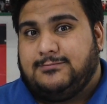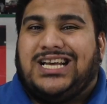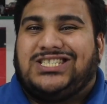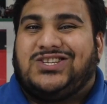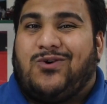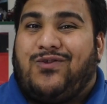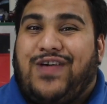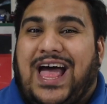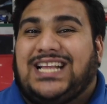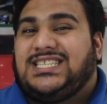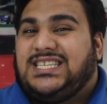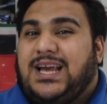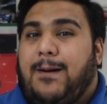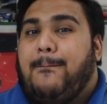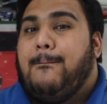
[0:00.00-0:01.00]
So
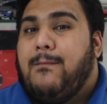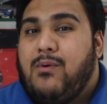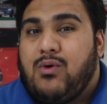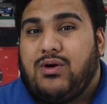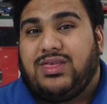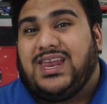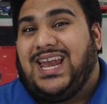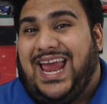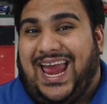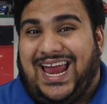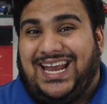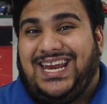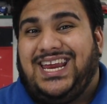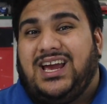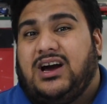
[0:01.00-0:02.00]
that's more than
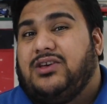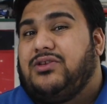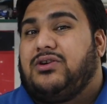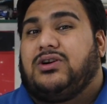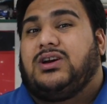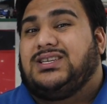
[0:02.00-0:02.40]
any other